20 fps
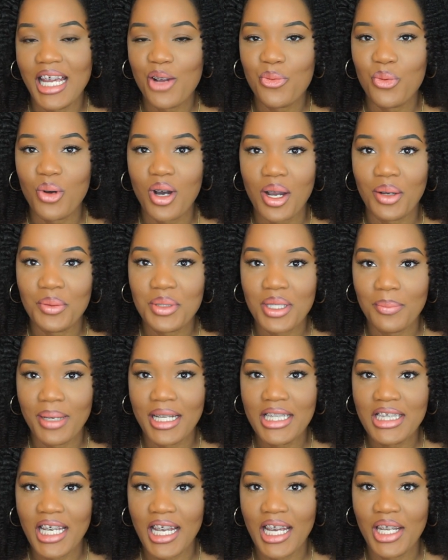Welcome to my
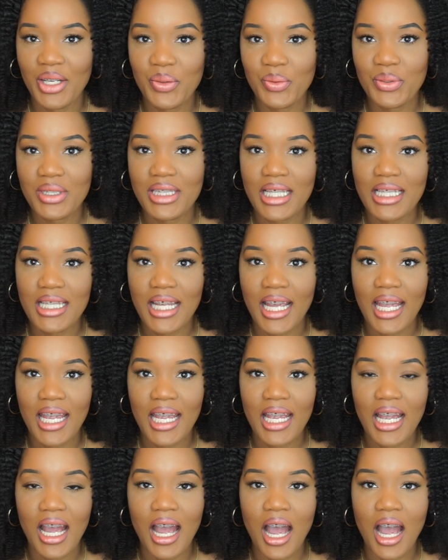channel. Today